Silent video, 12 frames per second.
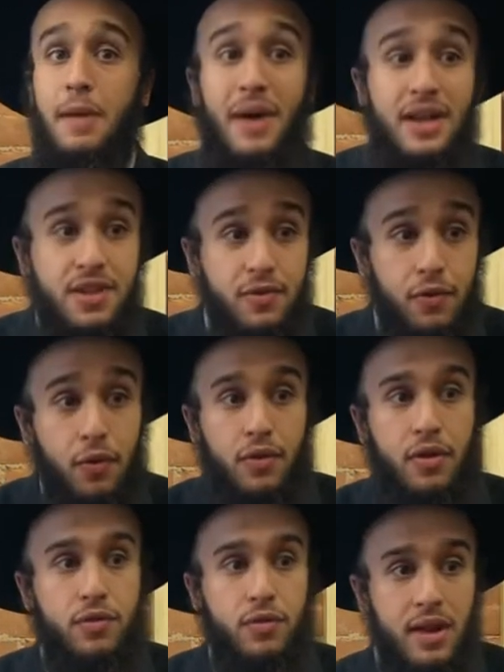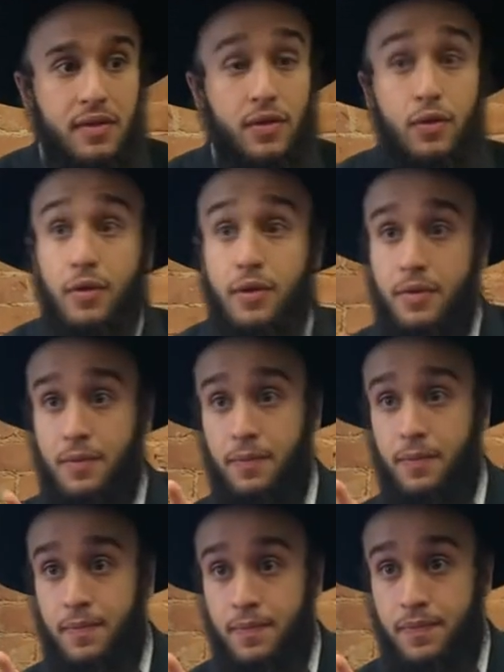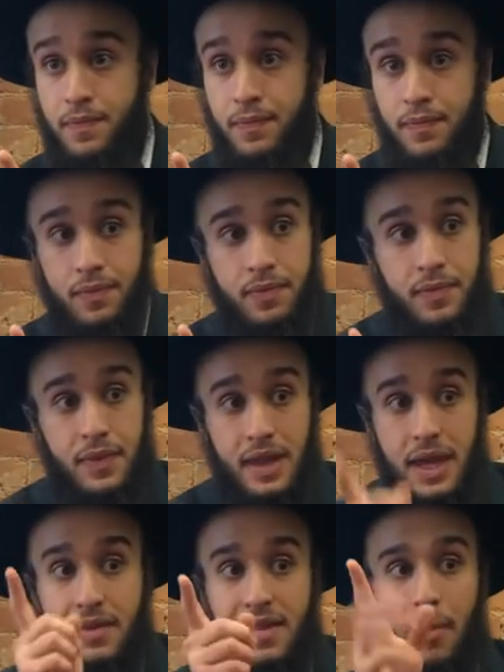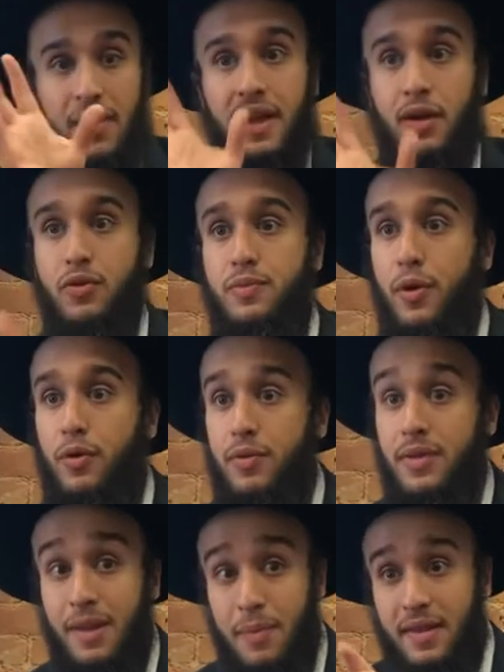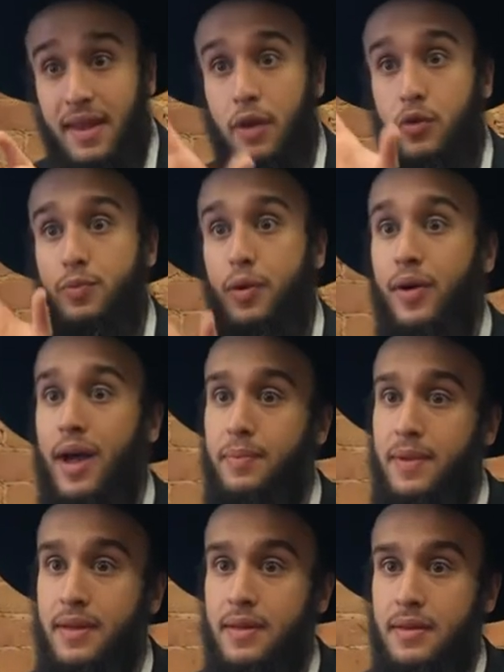Baal Shem Tov told his students, look, he's the man that Kadosh Baruch Hu, they make the Kadosh Baruch Hu happy.